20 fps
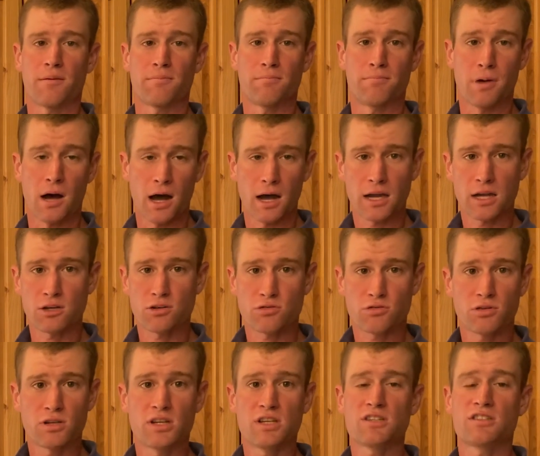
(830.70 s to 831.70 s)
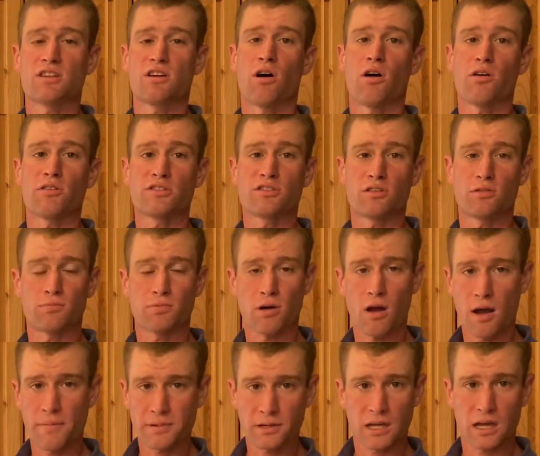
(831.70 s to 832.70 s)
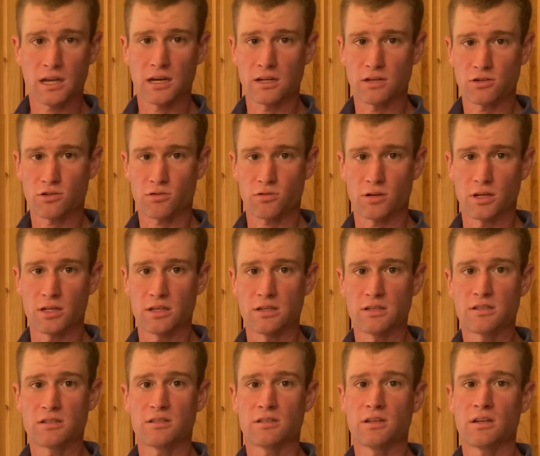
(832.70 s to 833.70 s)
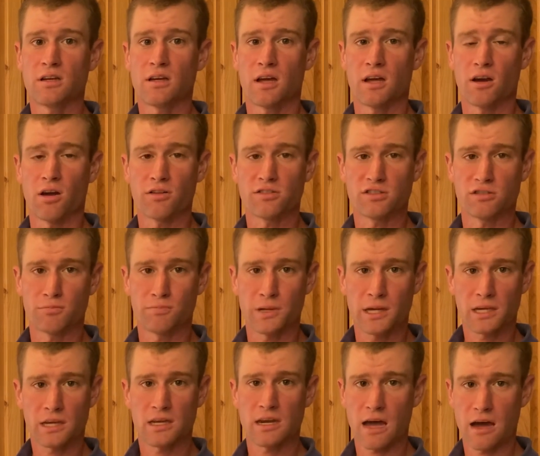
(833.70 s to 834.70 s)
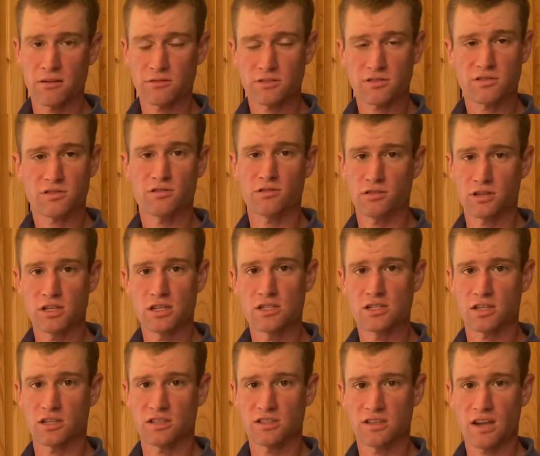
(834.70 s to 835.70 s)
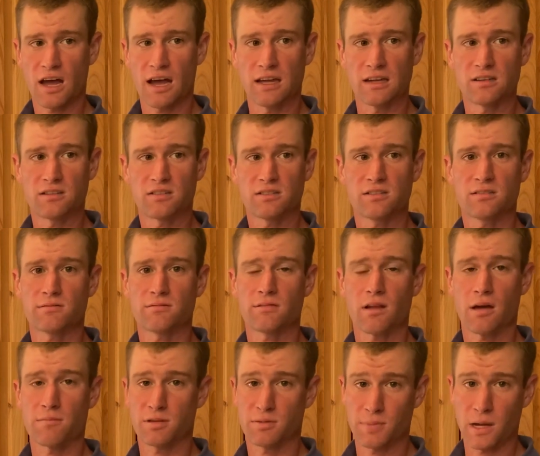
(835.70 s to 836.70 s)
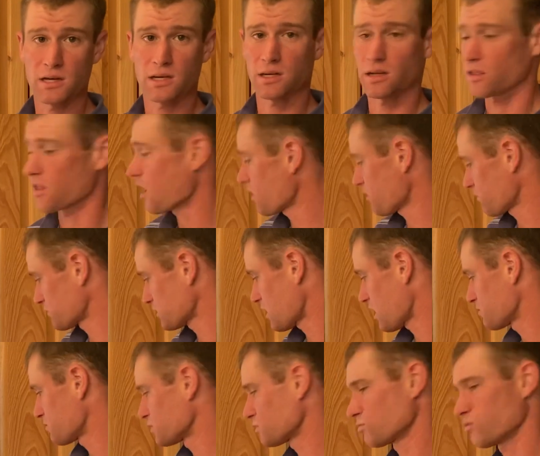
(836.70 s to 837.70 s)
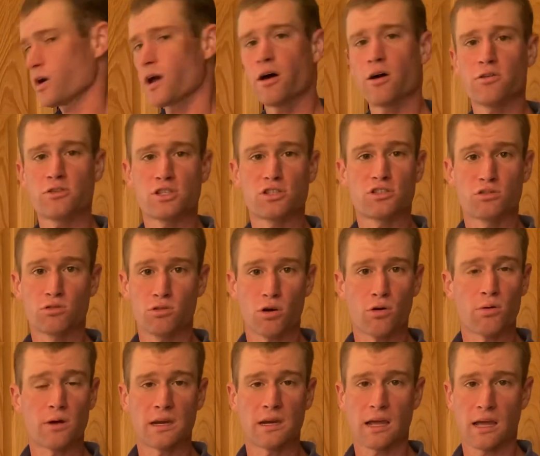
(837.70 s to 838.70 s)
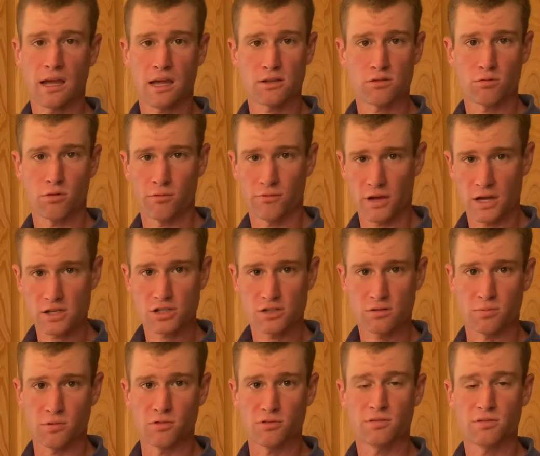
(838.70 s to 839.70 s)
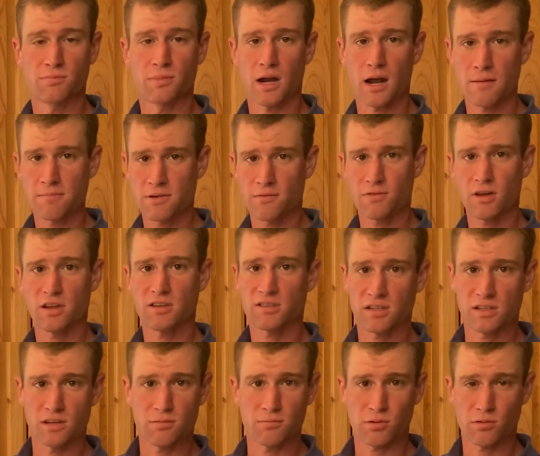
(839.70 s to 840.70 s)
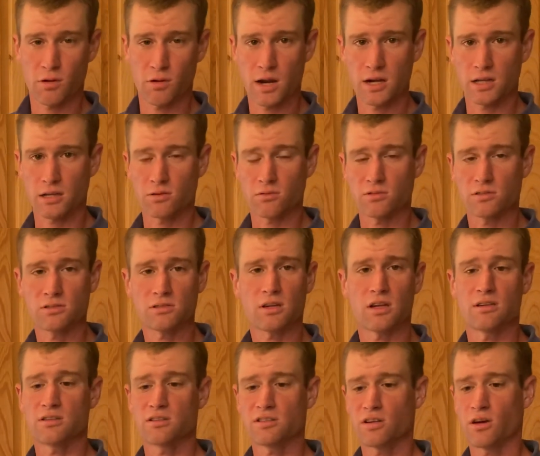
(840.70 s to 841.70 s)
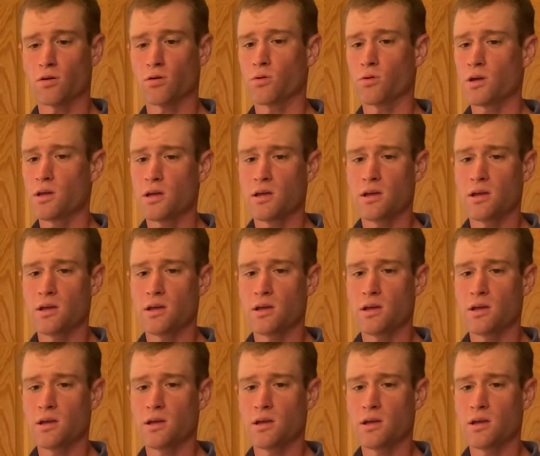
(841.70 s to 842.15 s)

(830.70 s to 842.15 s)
buying trees and also propagating trees and also picking out strategic sites. I'm spending a lot of time as well just growing annual vegetables, but I'm investing in perennials. And so